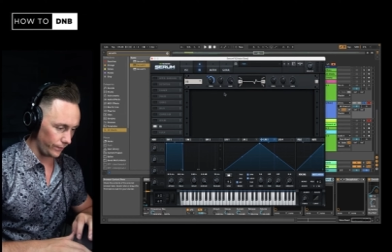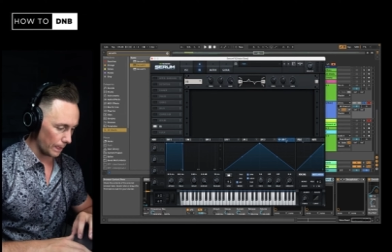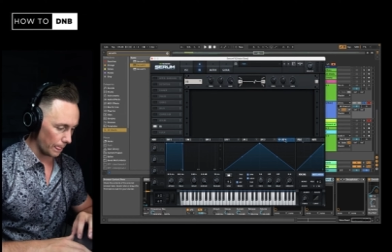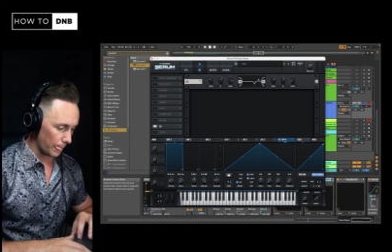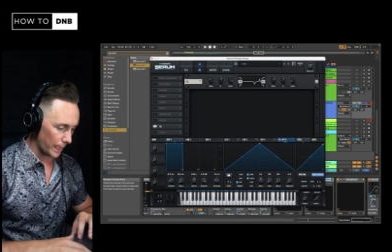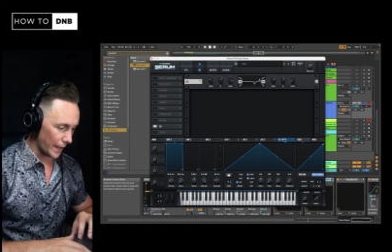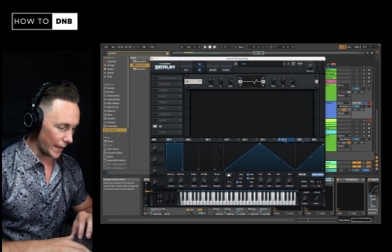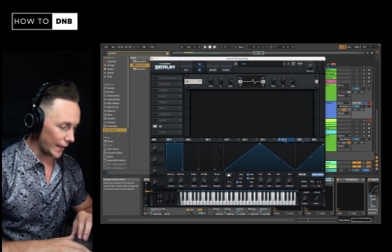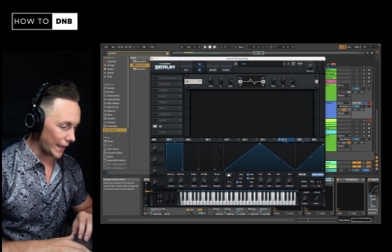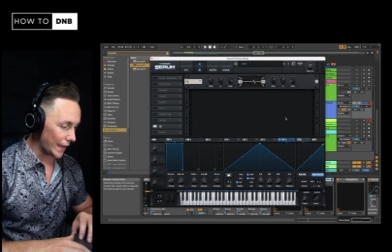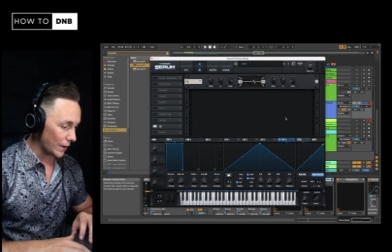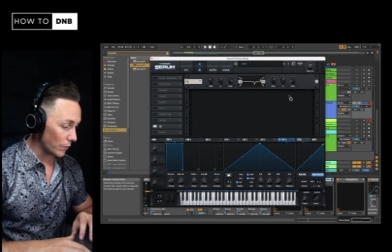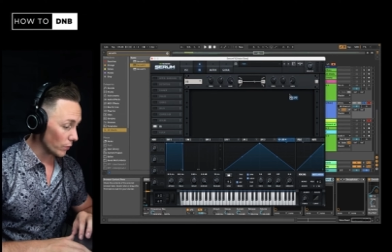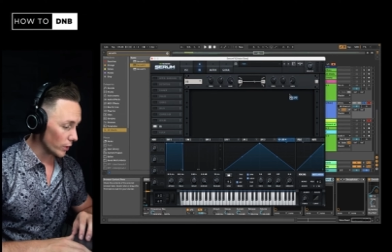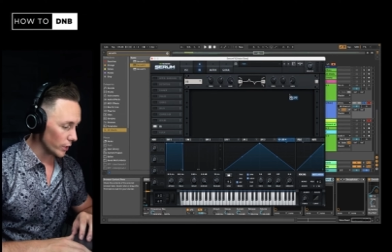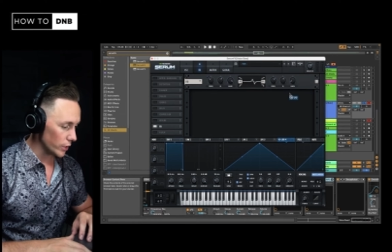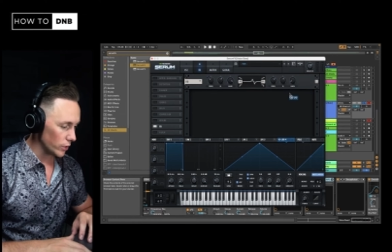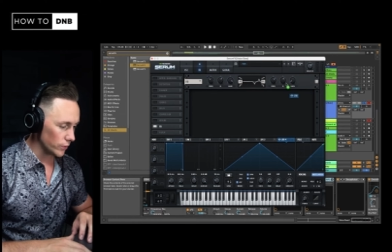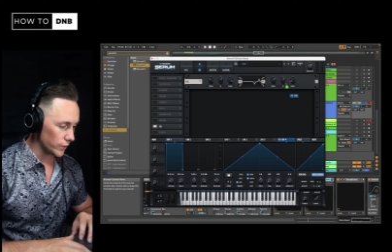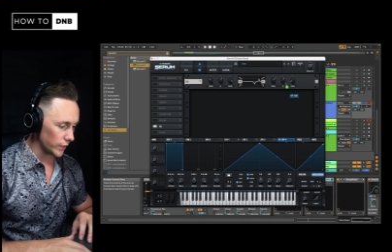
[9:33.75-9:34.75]
And again,
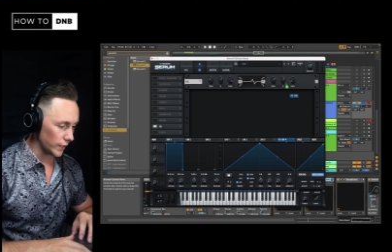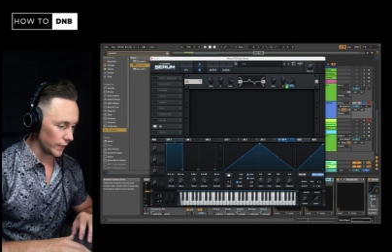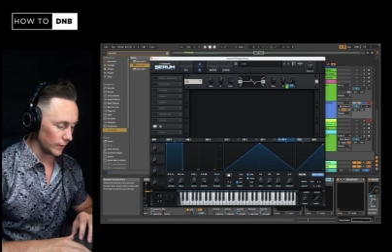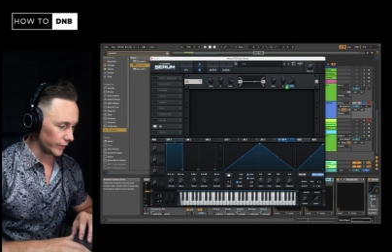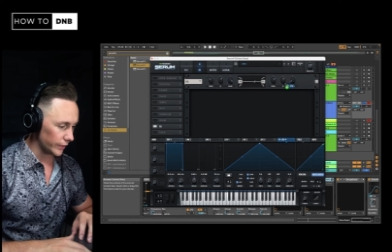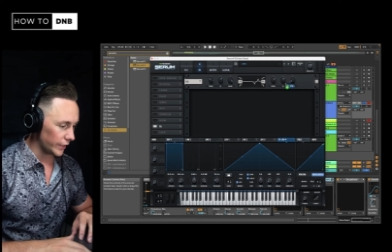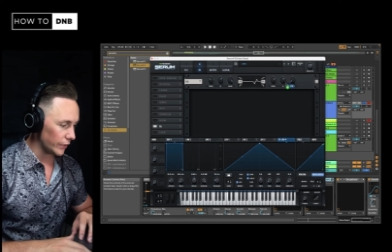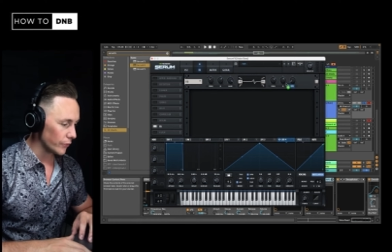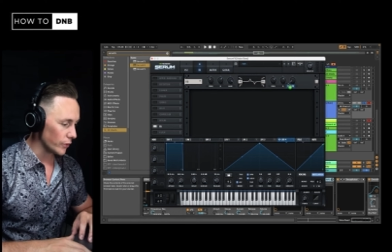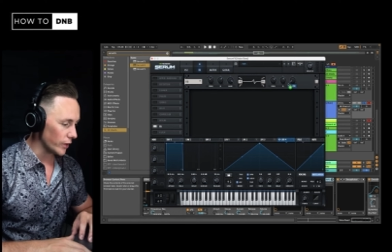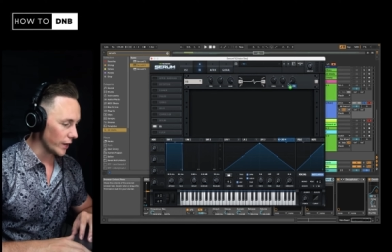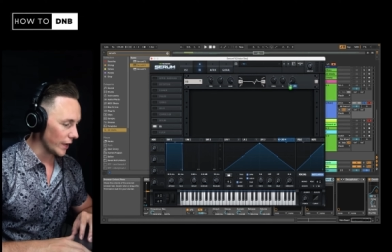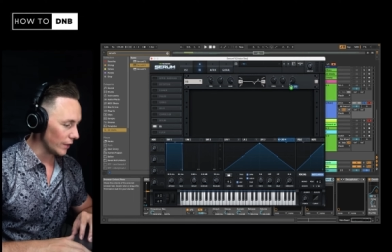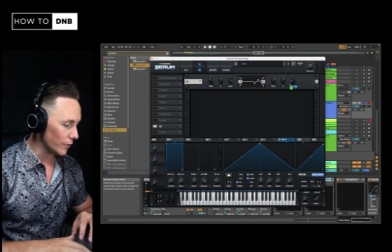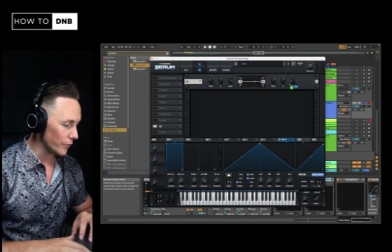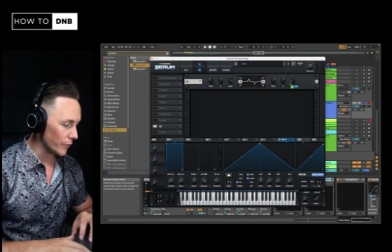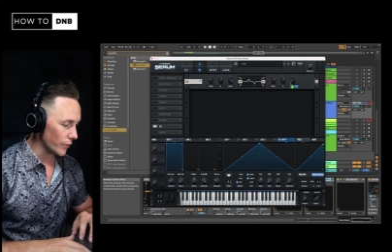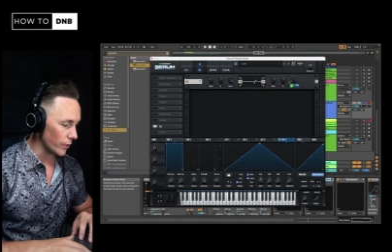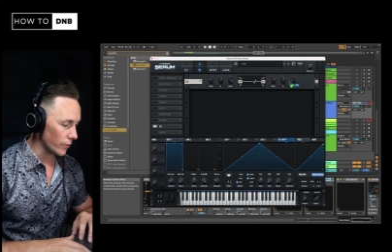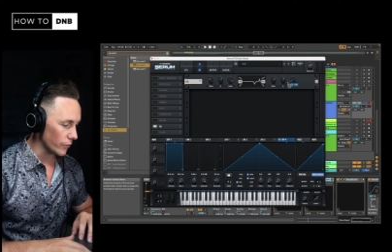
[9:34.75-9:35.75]
we're using different
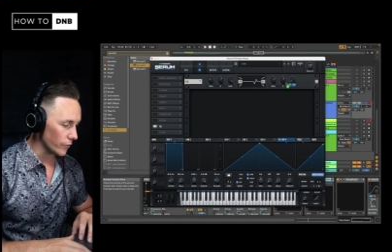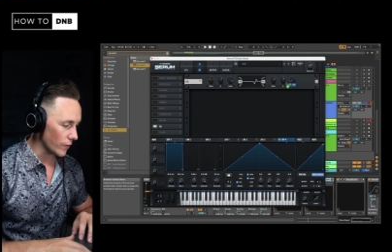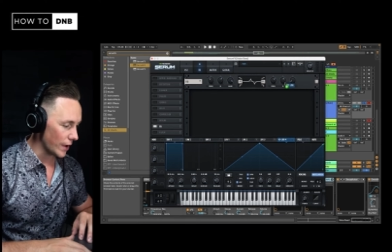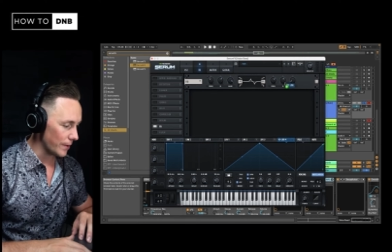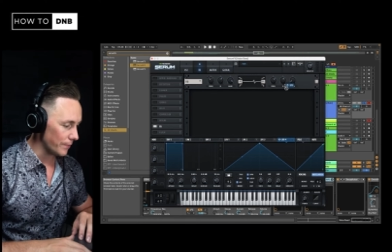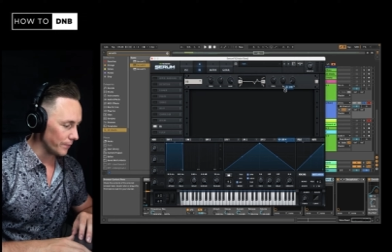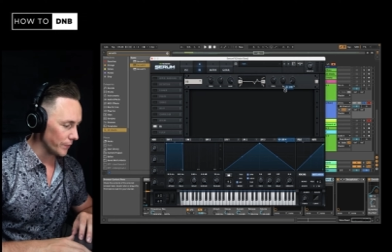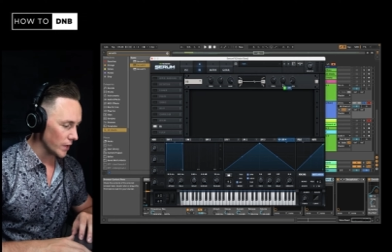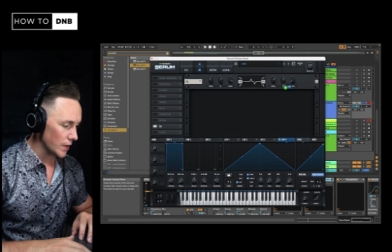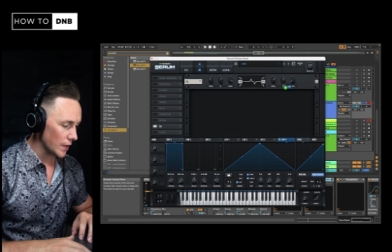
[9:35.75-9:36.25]
LFOs, right?